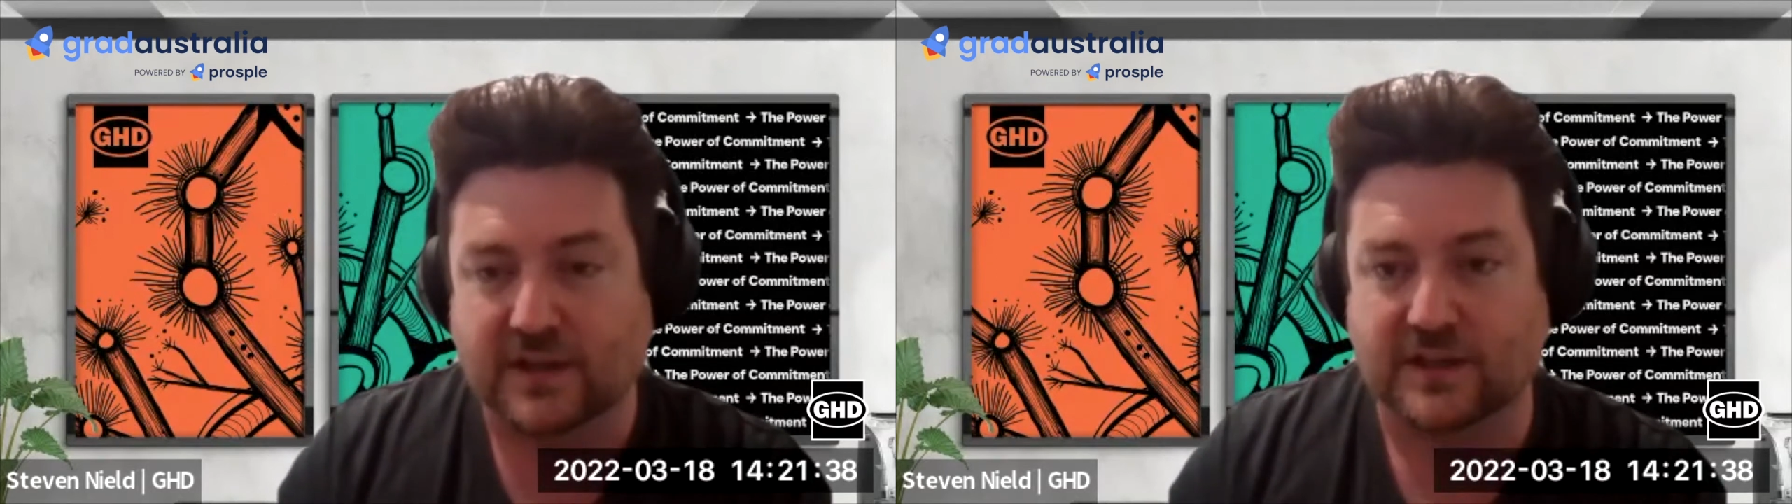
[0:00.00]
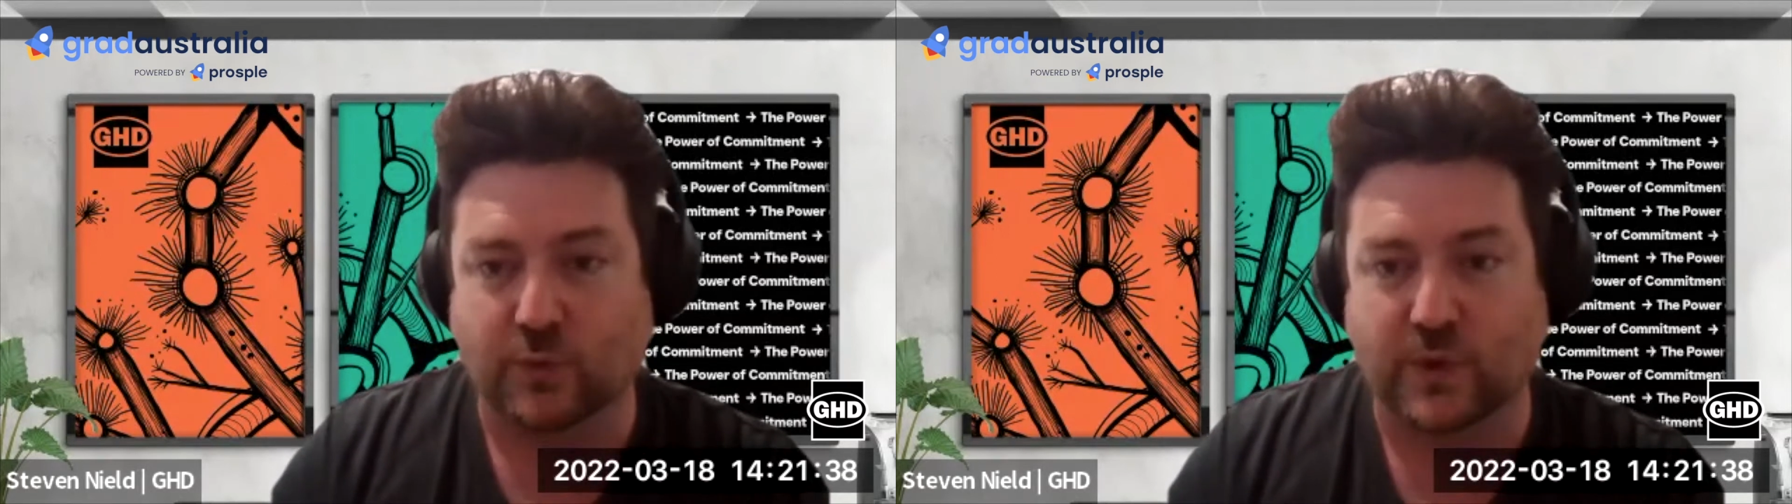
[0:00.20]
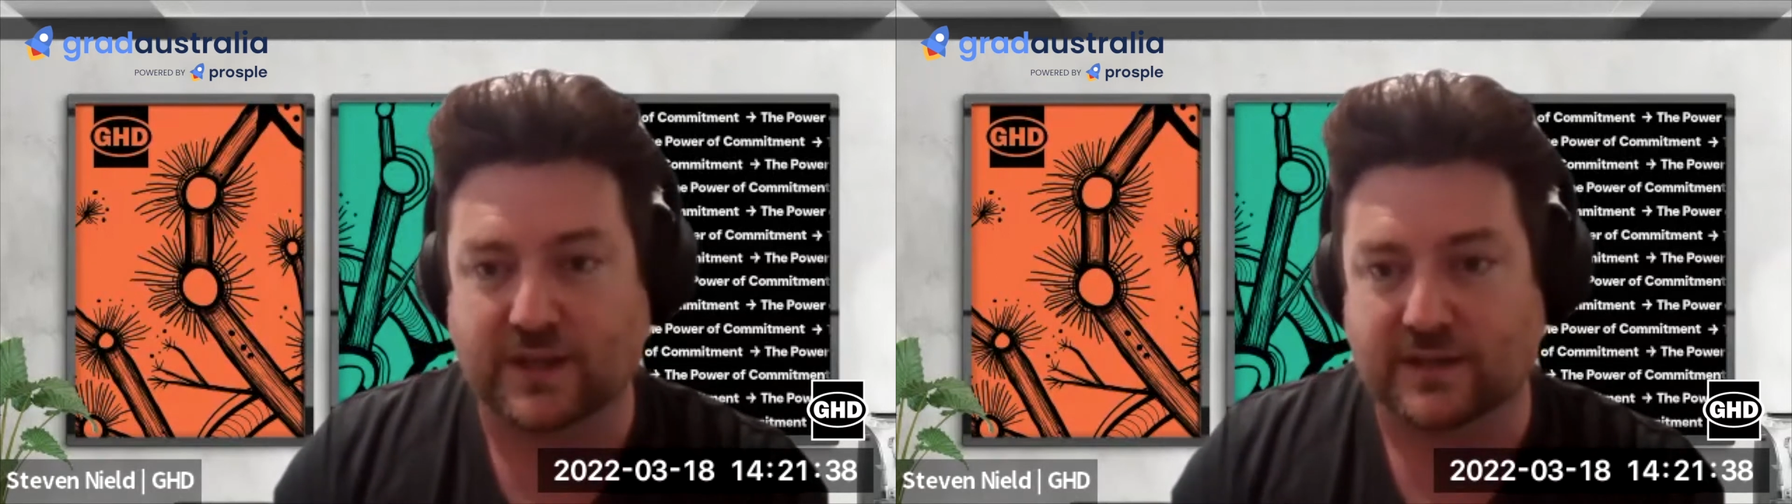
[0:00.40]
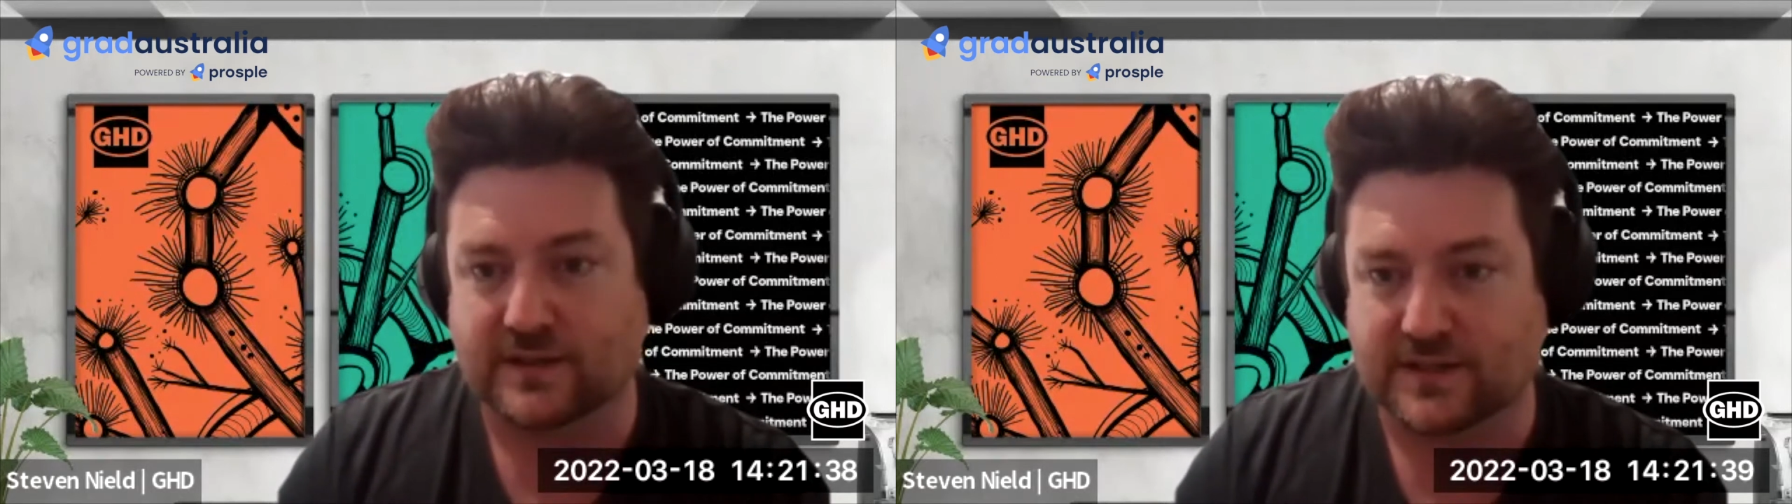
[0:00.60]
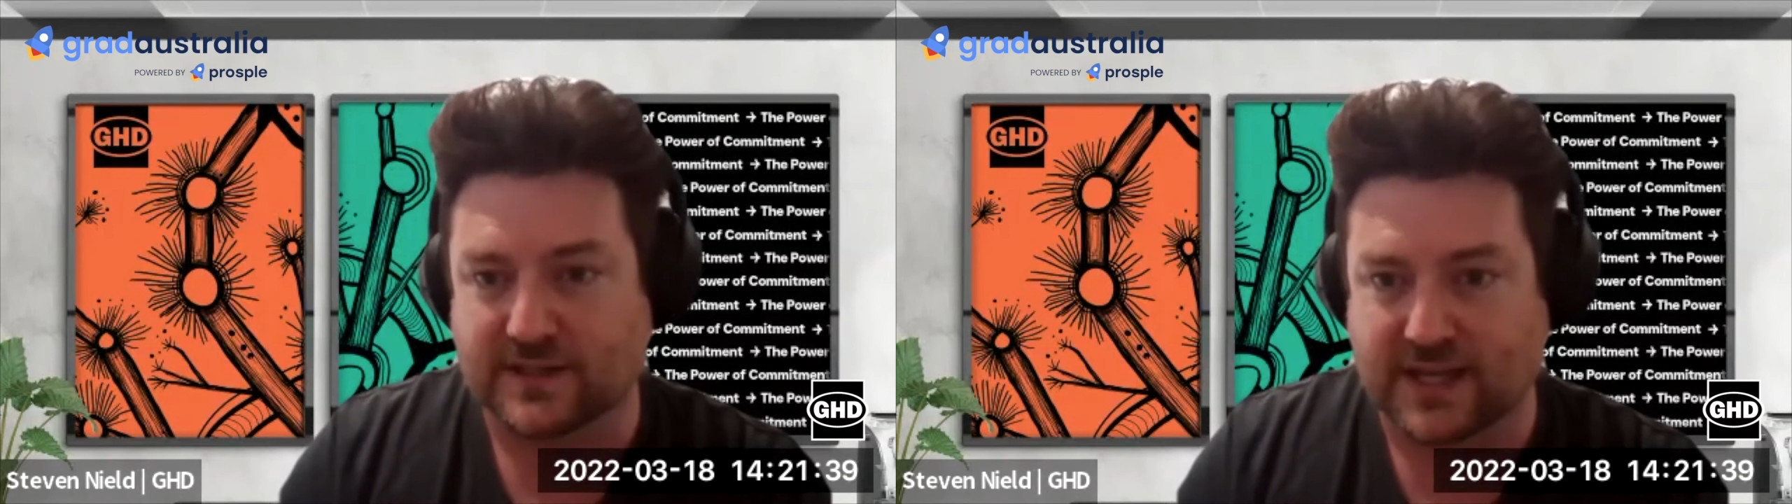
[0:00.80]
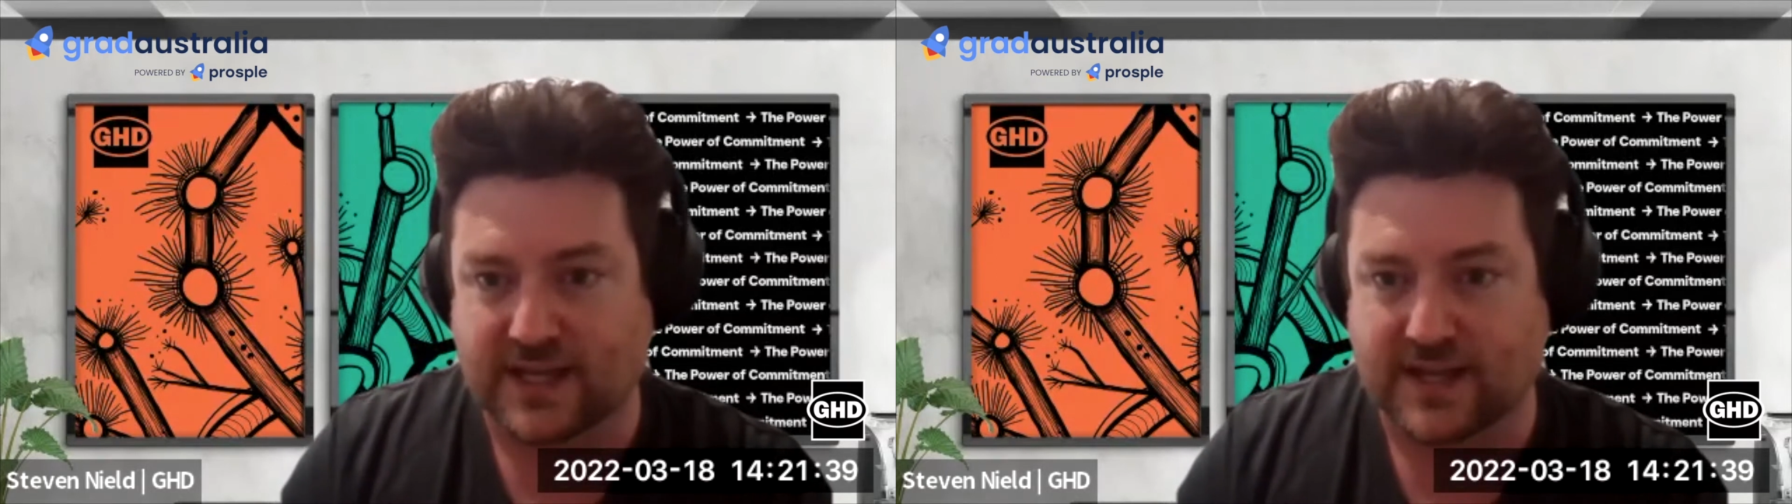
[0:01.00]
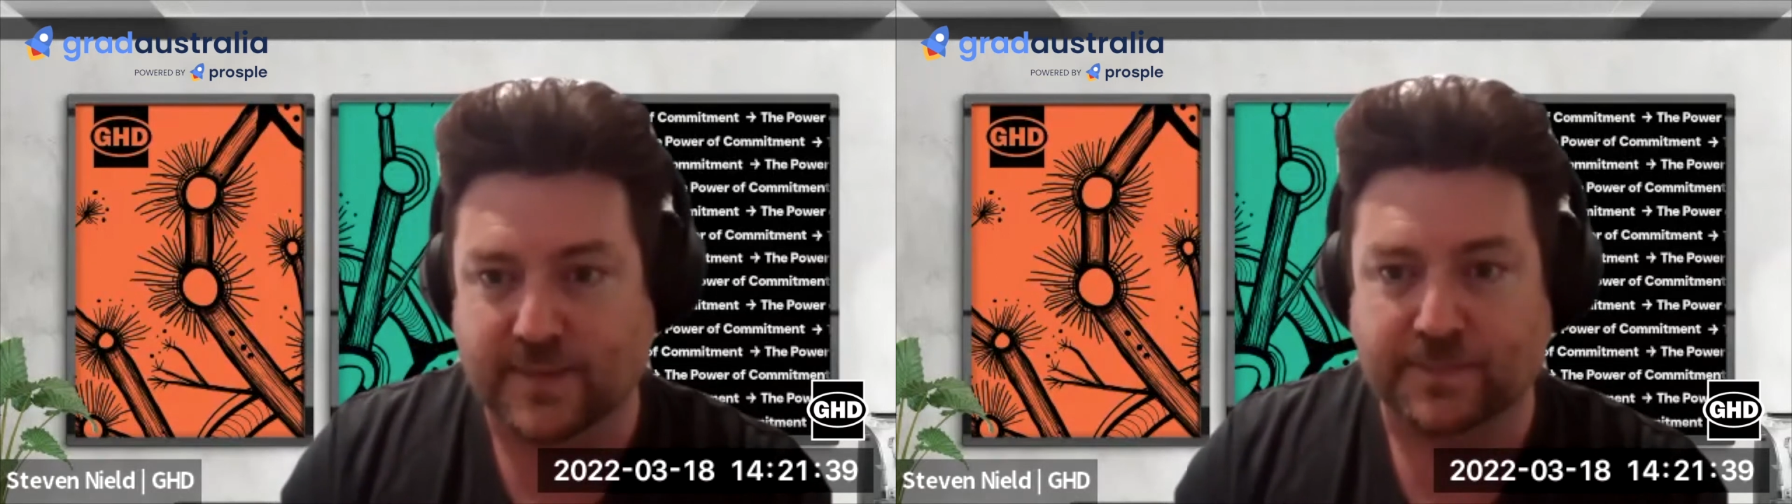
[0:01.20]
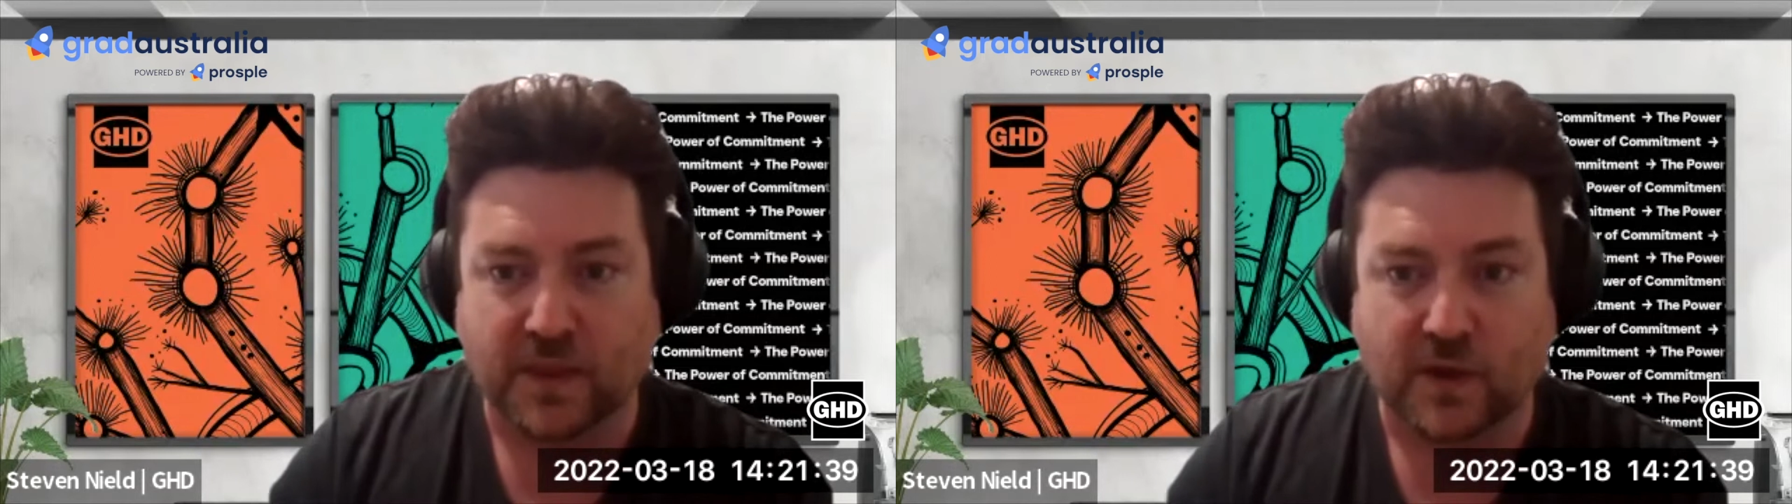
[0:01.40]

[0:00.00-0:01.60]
that we can see